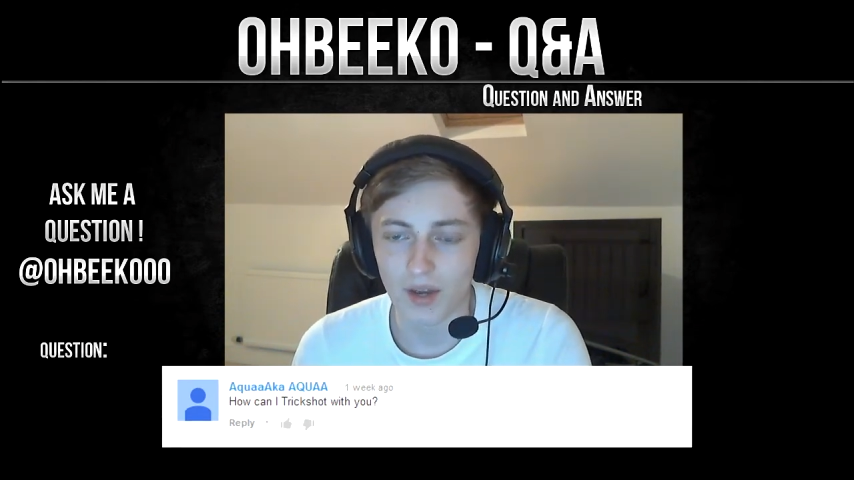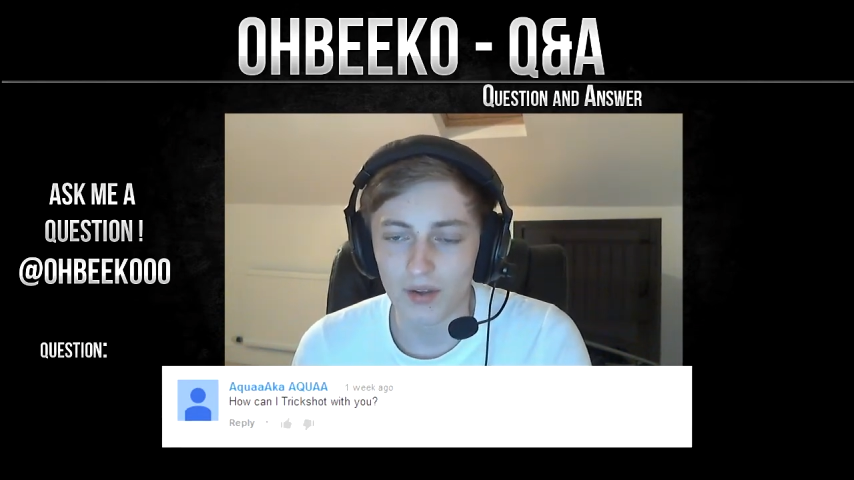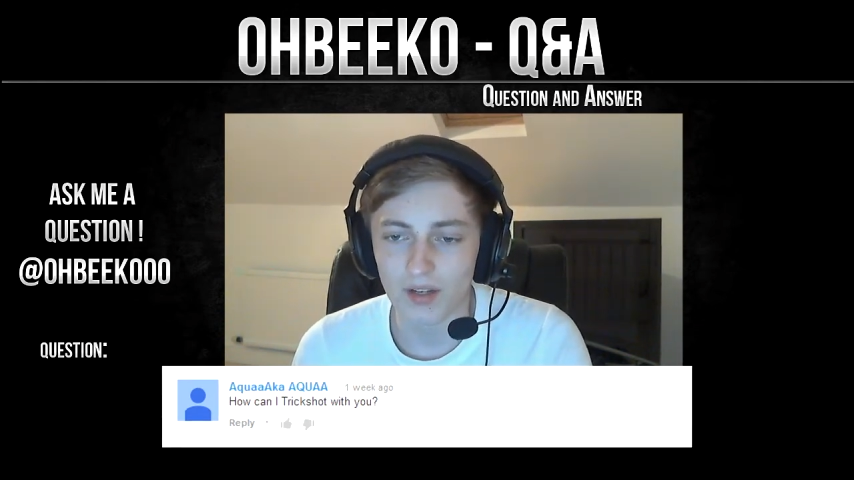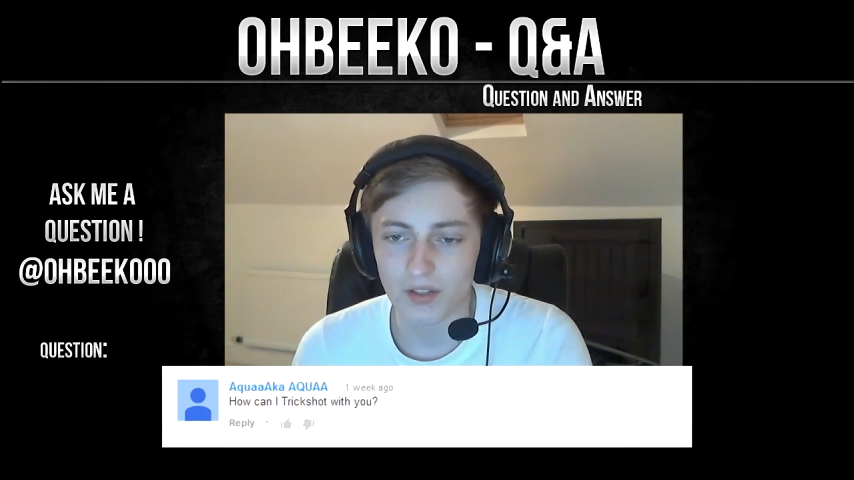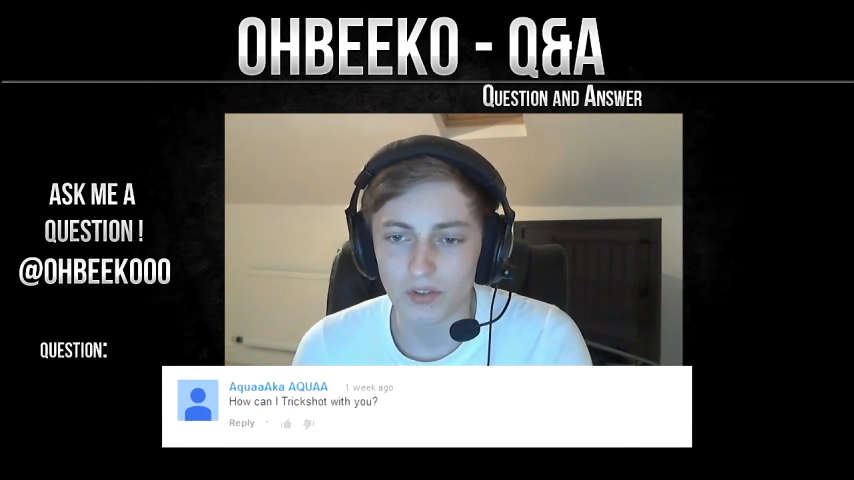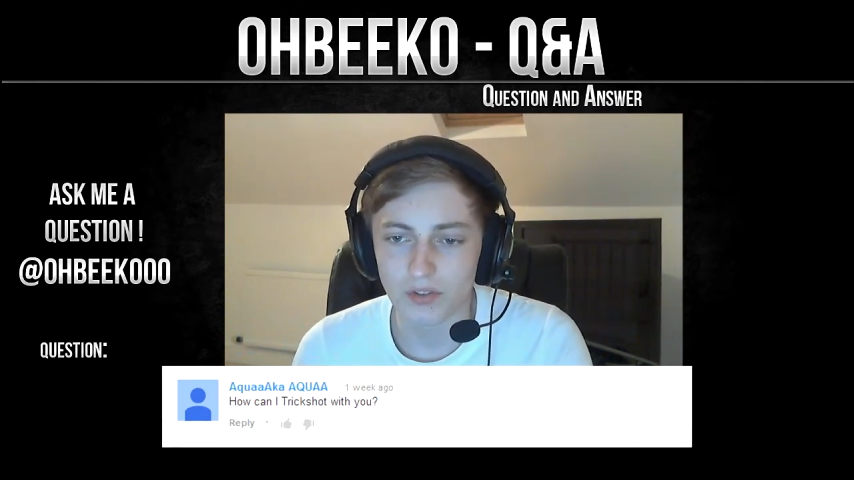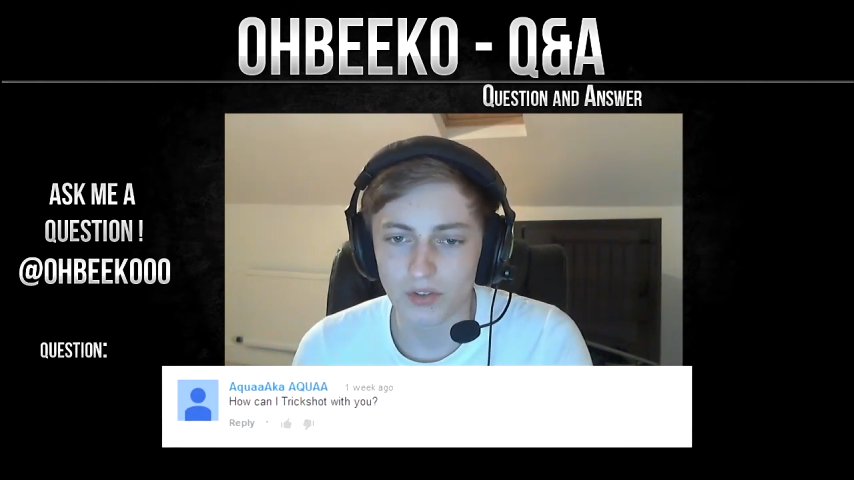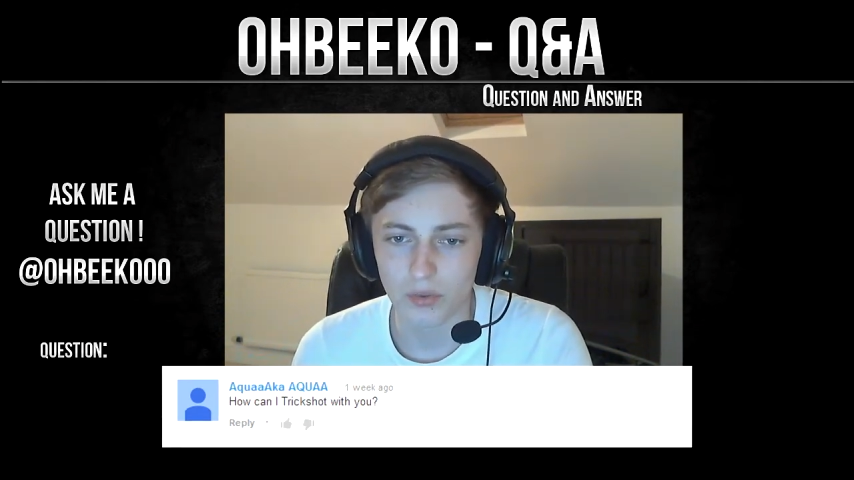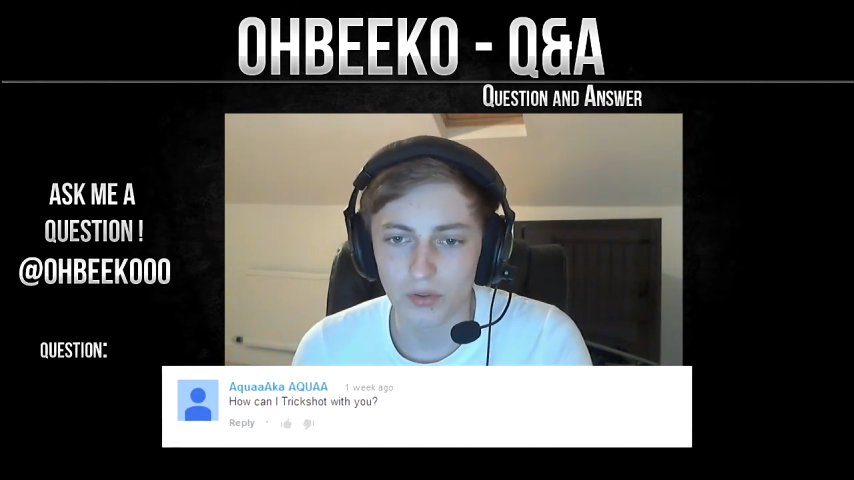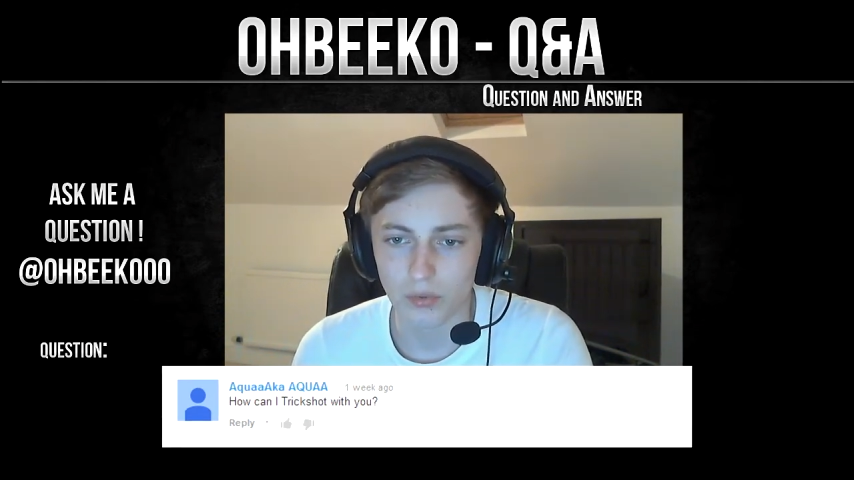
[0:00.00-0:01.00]
can I trickshot
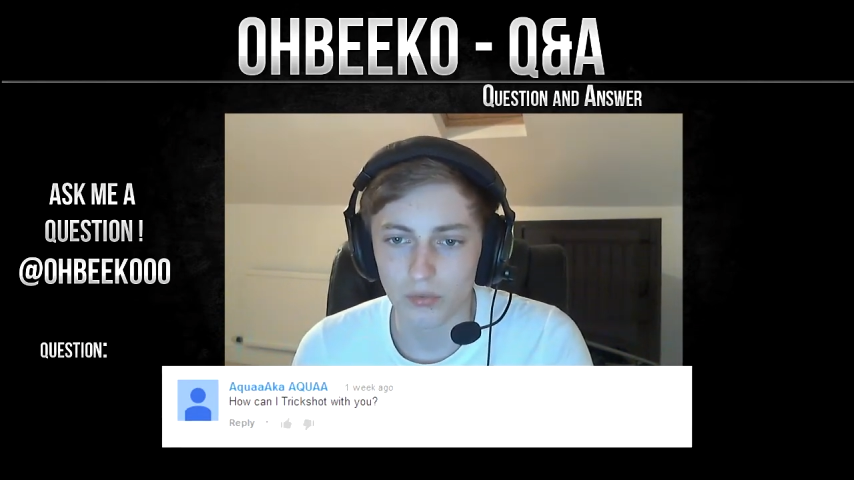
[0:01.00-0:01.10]
with you?